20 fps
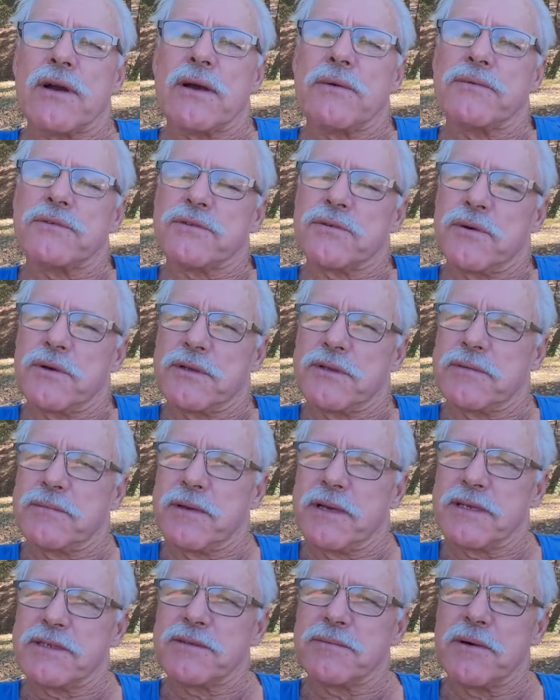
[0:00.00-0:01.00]
I was going to
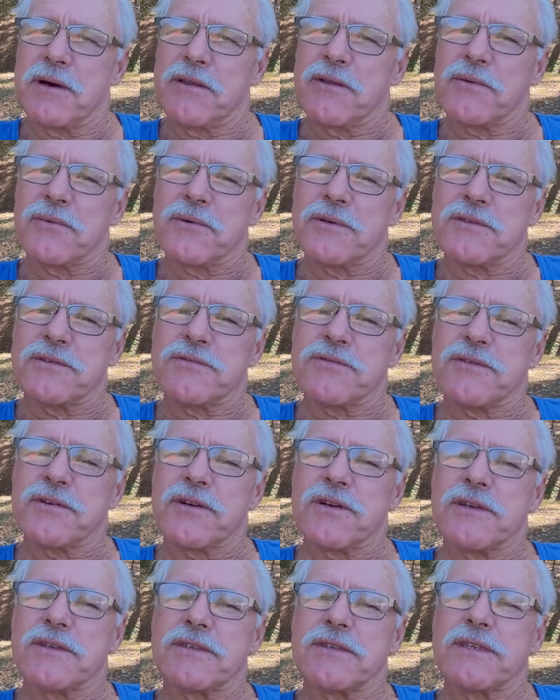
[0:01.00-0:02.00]
make some other ones
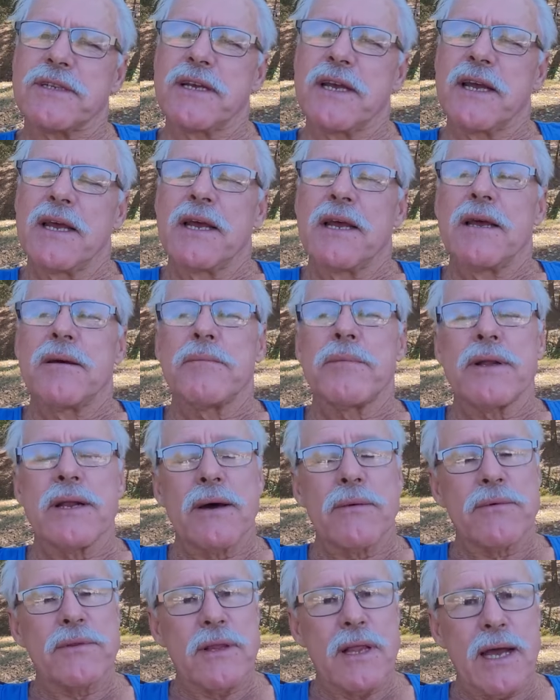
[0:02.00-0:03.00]
first, but
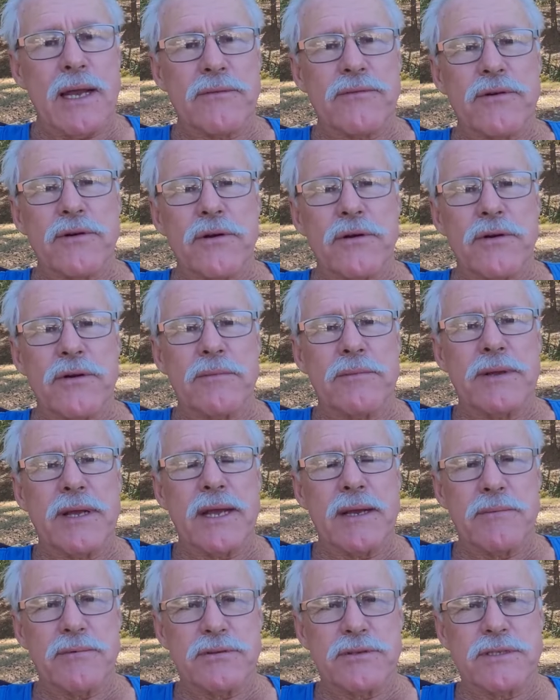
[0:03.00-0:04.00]
I would like for her to be
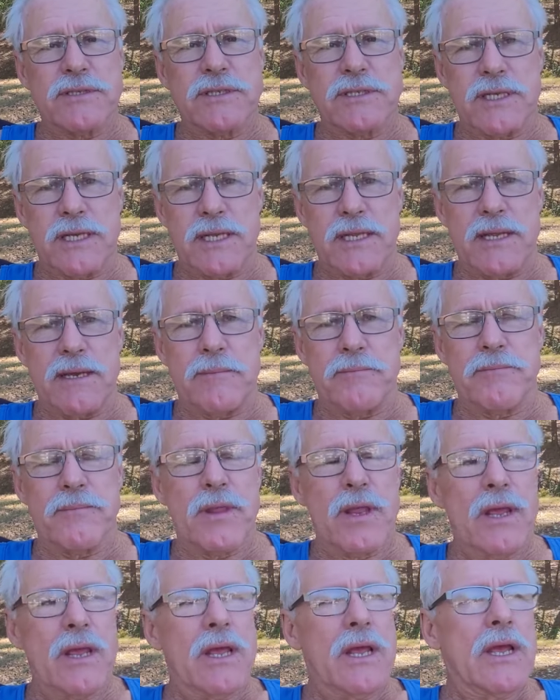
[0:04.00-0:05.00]
able to see them.
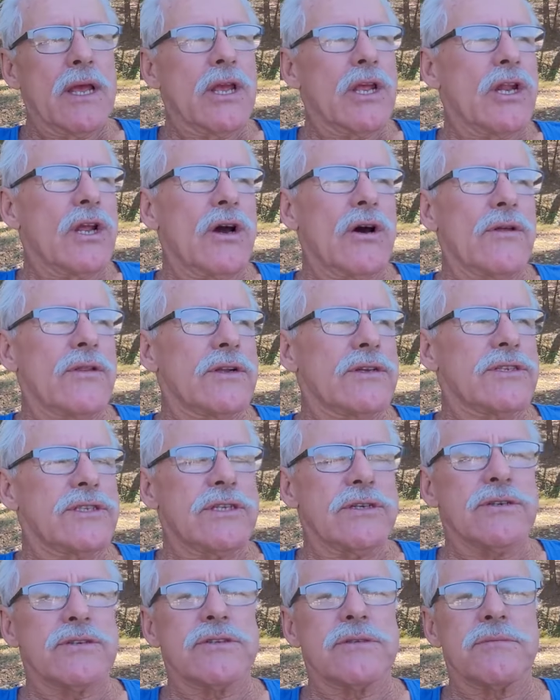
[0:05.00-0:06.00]
You know, there's
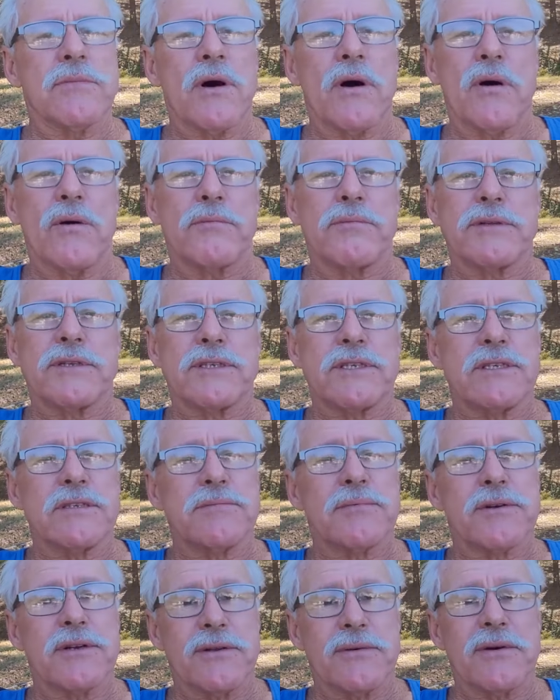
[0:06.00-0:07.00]
still some hope, but she's
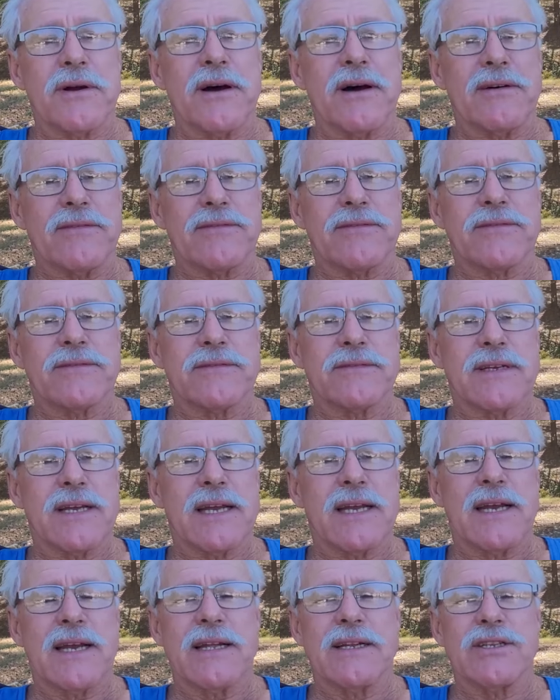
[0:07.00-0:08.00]
pretty rough.
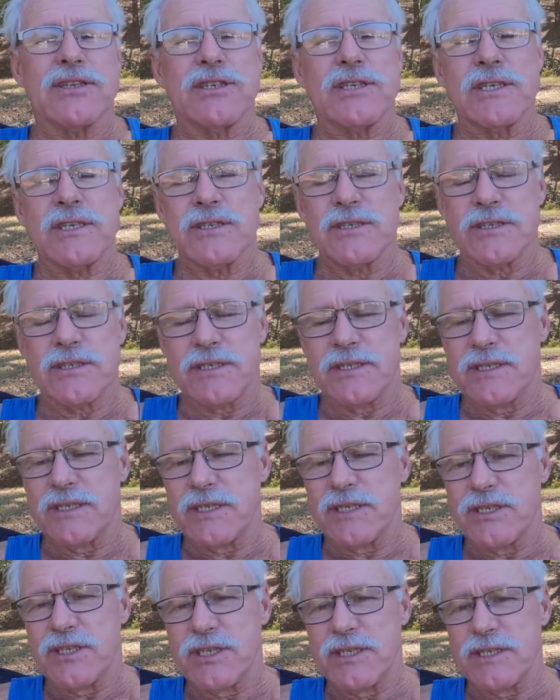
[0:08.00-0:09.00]
And
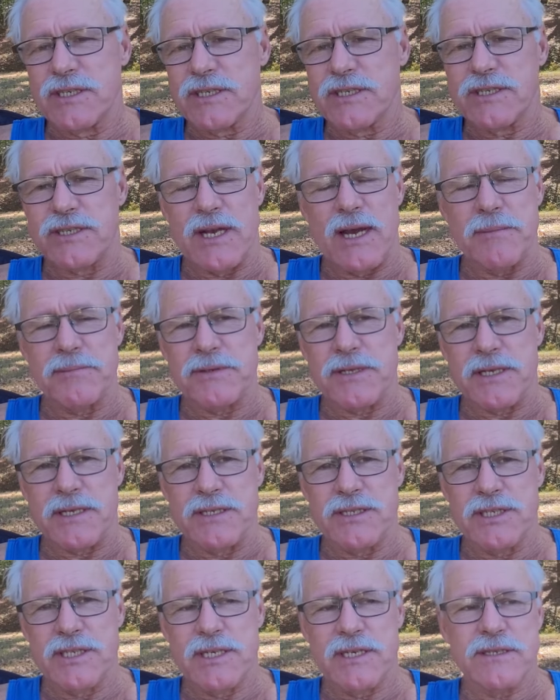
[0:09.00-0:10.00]
she's
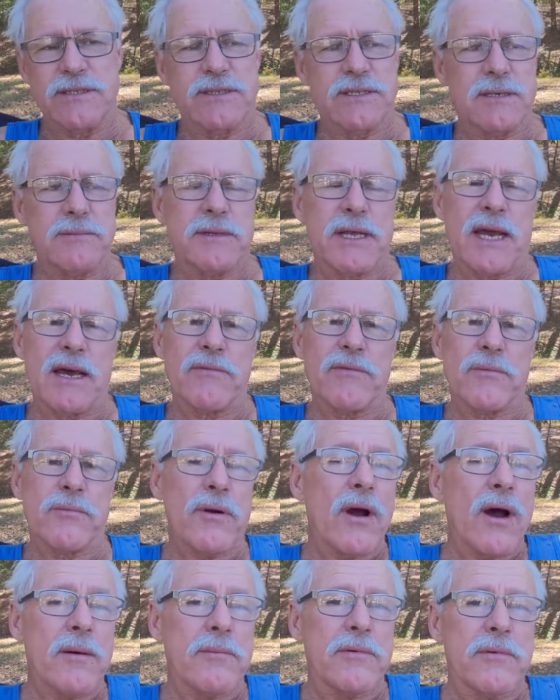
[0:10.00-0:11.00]
accepted. She doesn't seem to have a
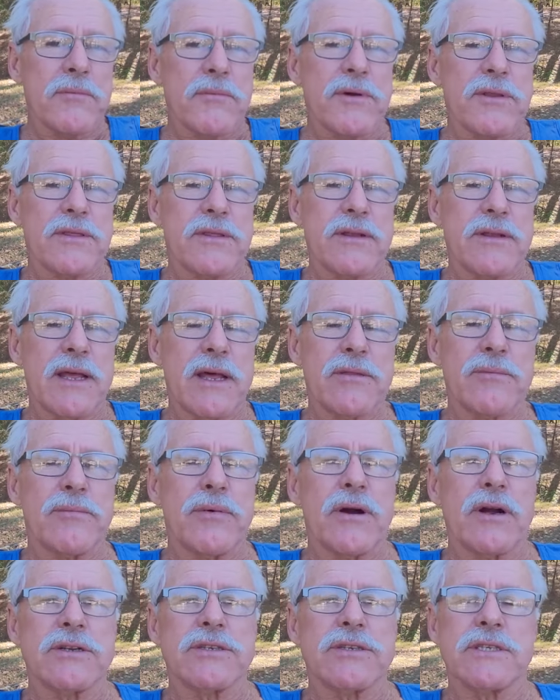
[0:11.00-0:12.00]
problem with the death
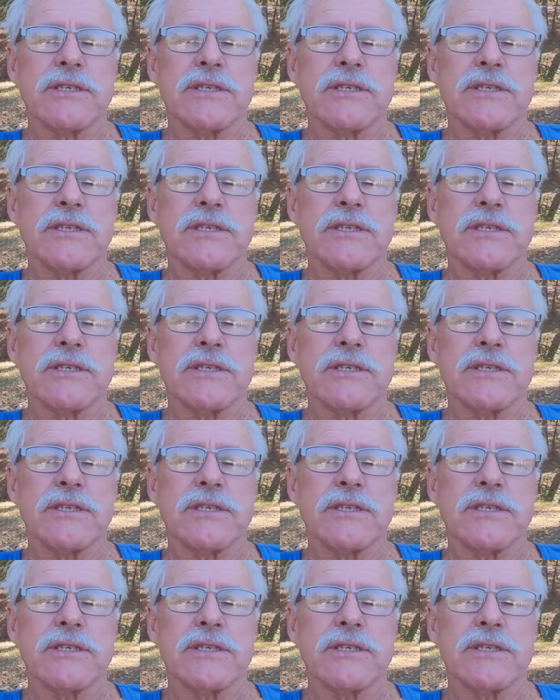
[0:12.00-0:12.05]
part.